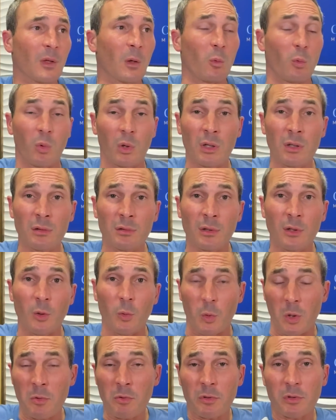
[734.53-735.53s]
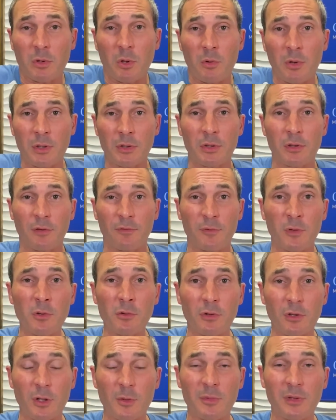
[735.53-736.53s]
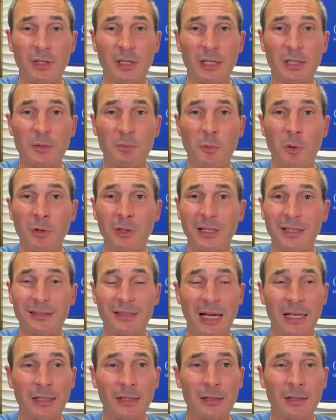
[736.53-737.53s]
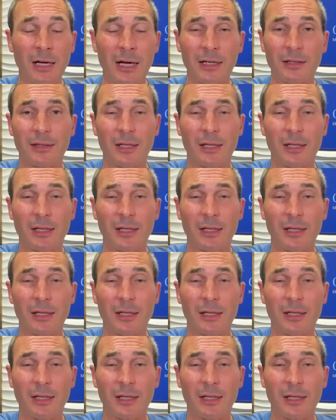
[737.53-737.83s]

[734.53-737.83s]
Well, we were going to the funeral home the next morning at nine o'clock.